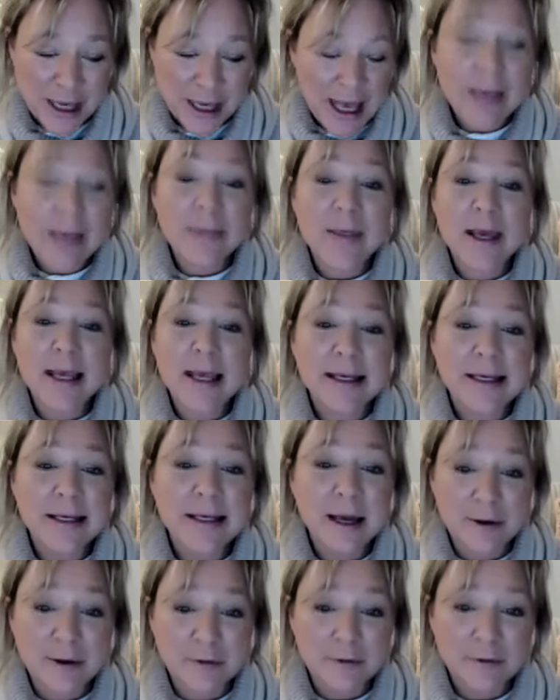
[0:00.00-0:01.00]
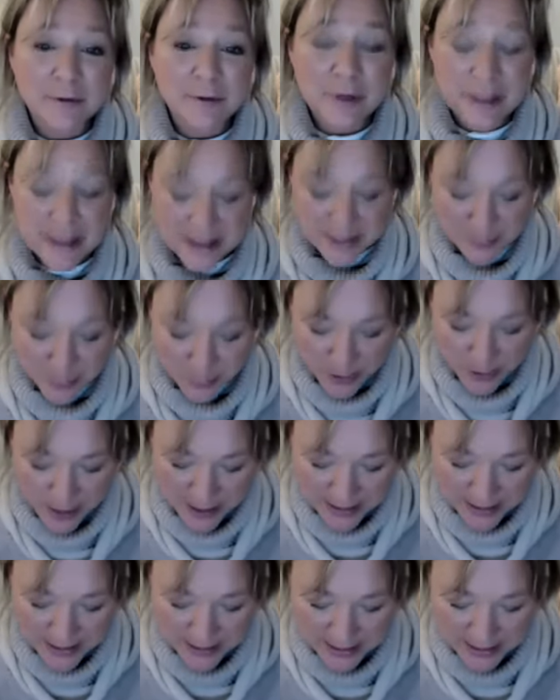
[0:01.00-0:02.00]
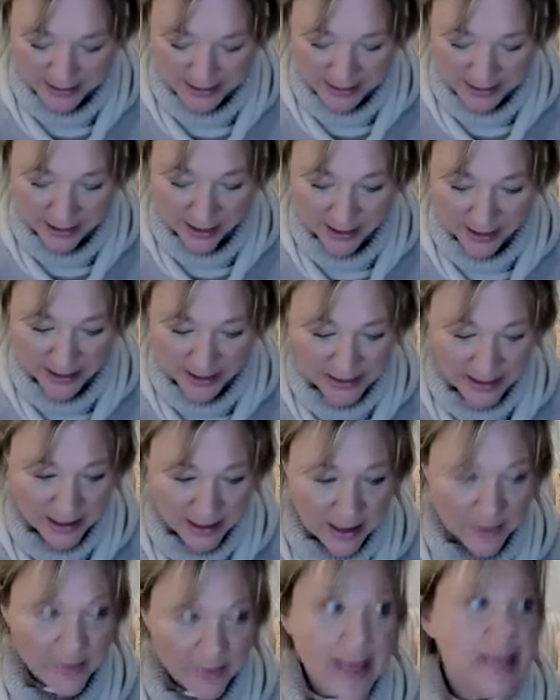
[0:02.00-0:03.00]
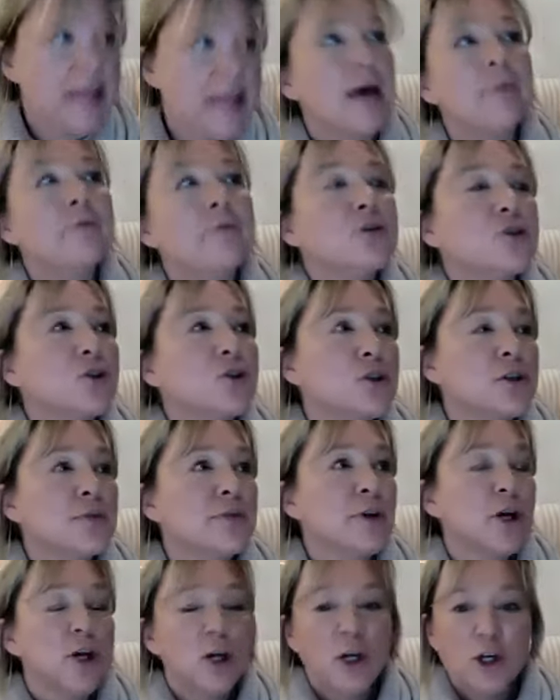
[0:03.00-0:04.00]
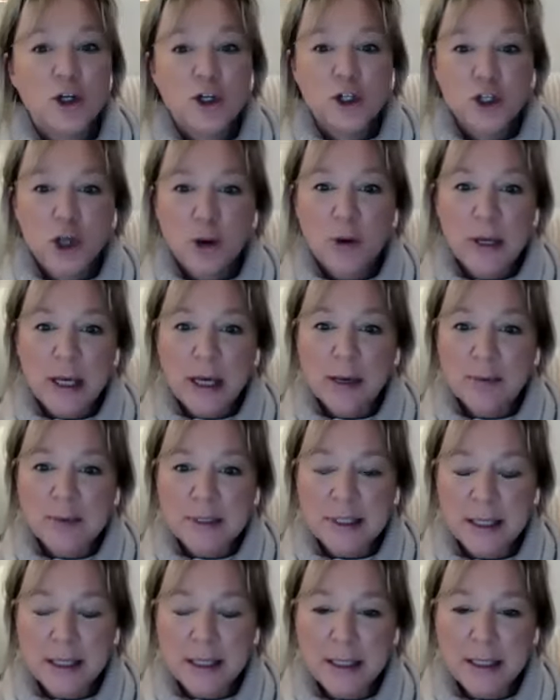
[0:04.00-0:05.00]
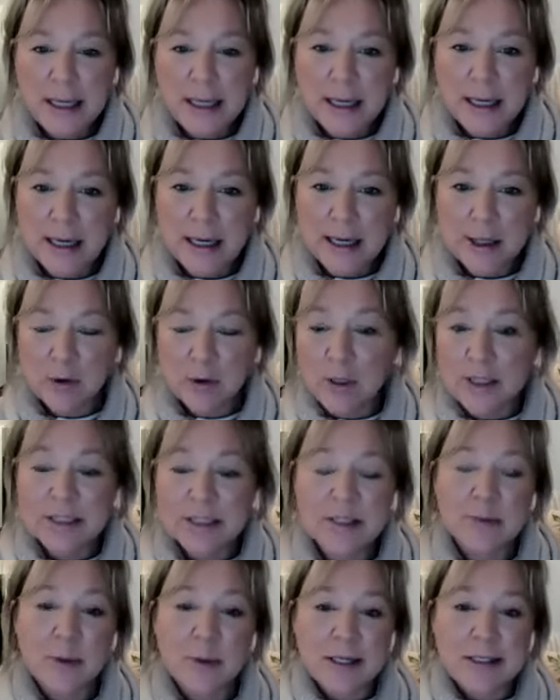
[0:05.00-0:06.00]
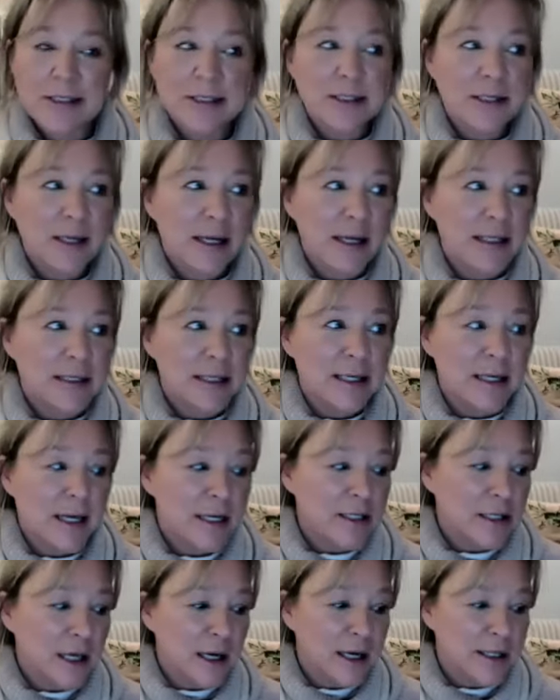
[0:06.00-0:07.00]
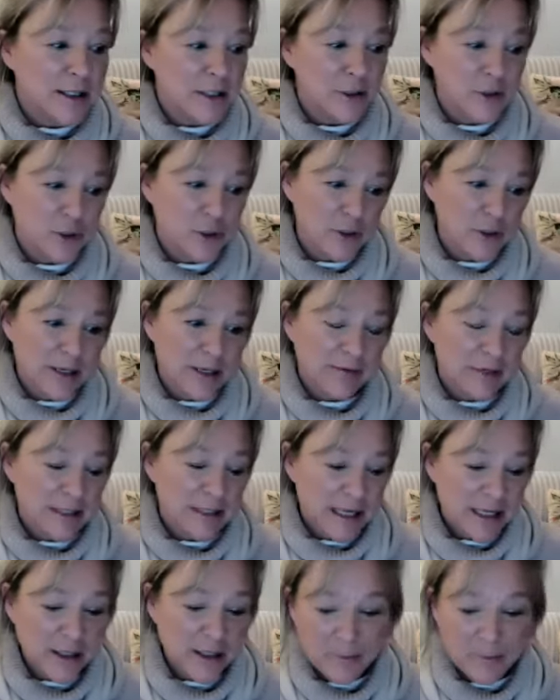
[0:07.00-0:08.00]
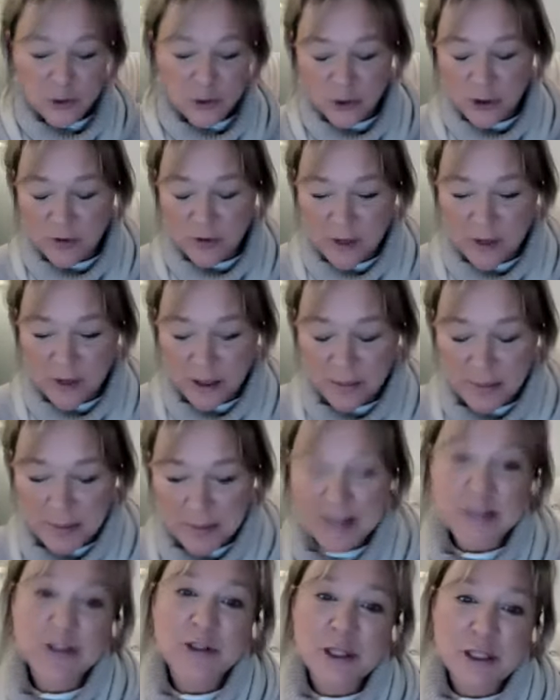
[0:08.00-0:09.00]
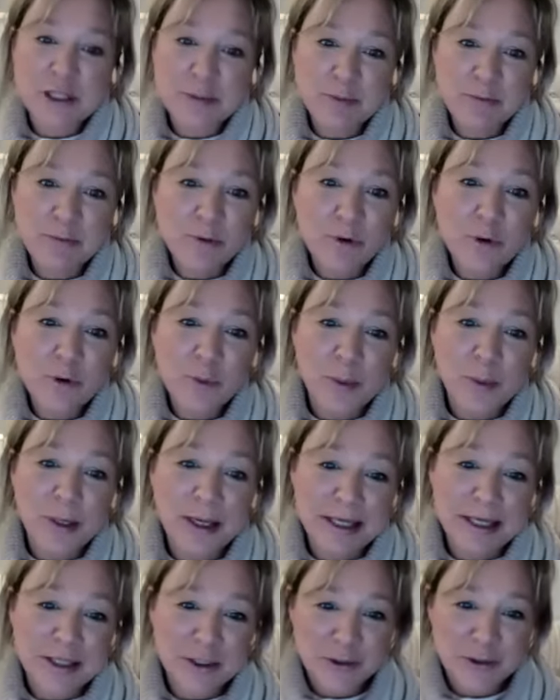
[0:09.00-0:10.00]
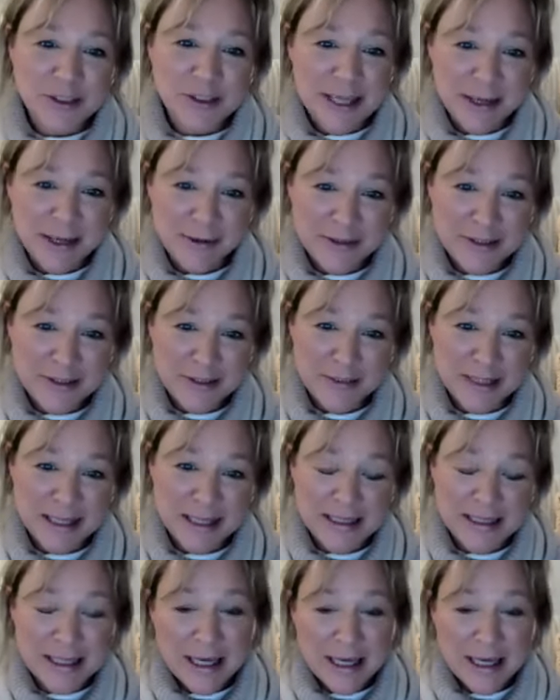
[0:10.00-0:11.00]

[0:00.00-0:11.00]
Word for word: And they love a surprise and delight. They love a sort of showing up suddenly. I call it surprise and delight. I, I, I, don't do it every day, and I'm sure you've heard me mention this before, but I do say on some days,